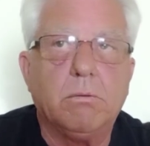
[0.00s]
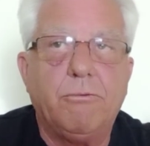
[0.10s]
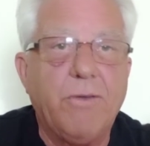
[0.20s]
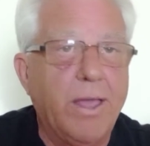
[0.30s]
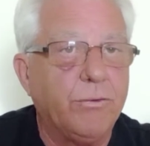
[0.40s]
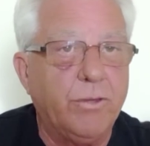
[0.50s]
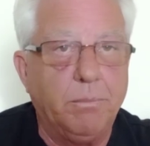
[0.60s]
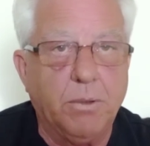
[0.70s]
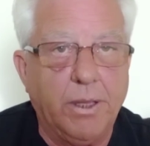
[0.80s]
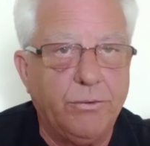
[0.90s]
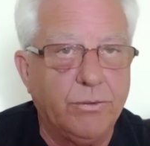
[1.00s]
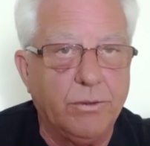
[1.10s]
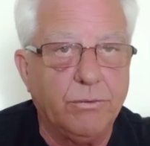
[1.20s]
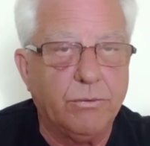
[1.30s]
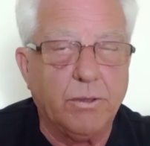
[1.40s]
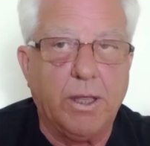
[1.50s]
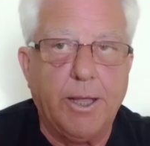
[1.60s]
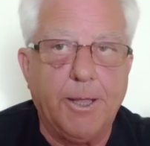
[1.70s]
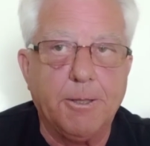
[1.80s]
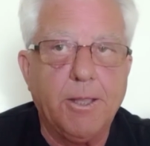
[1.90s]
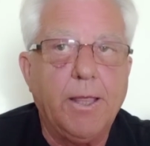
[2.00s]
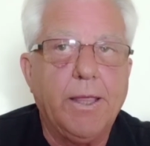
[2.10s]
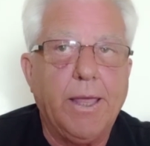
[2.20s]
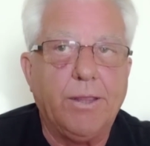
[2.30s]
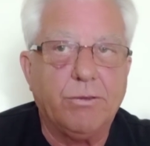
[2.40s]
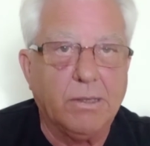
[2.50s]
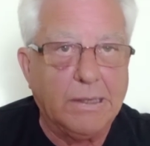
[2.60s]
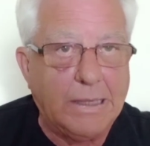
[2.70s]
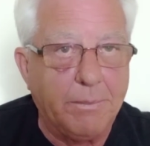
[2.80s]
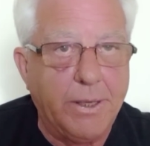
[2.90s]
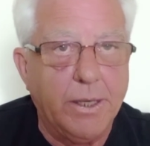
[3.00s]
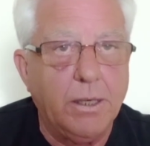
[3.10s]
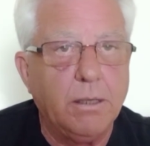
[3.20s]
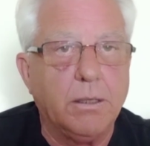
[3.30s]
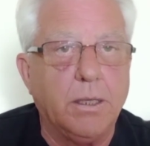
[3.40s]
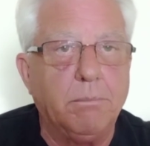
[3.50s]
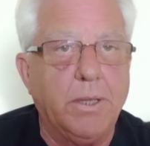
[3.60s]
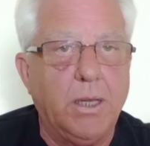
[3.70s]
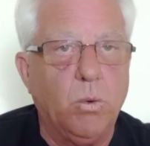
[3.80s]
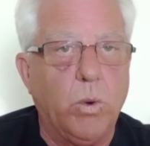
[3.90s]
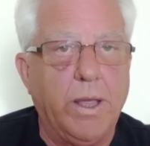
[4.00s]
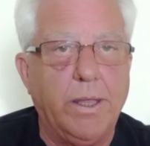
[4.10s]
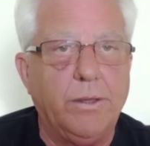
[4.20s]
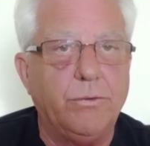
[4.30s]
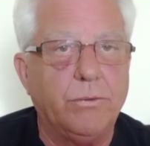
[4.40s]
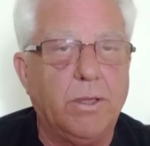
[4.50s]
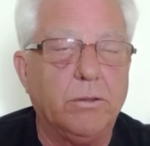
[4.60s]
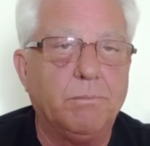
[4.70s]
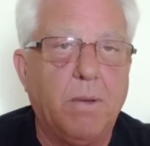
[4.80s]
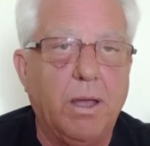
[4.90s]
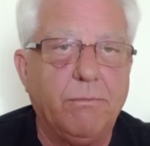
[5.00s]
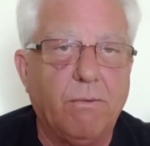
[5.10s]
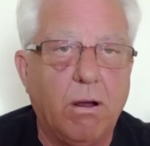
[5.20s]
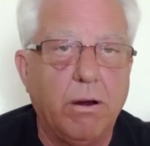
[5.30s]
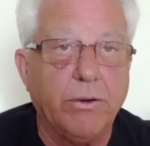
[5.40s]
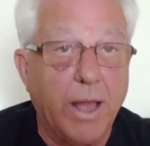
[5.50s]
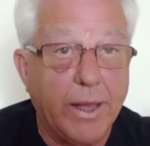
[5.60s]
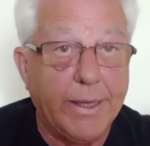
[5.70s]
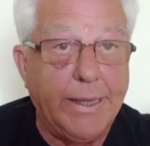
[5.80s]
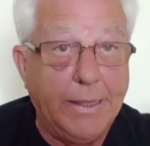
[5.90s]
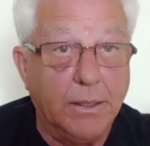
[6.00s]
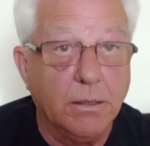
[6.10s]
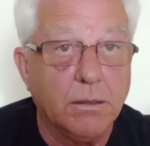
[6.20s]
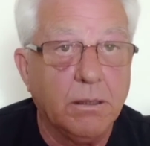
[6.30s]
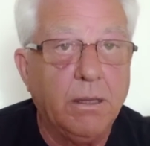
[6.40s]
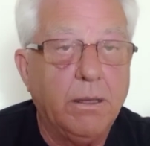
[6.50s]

fancy places. It's limited in many ways. It's by far not Eden.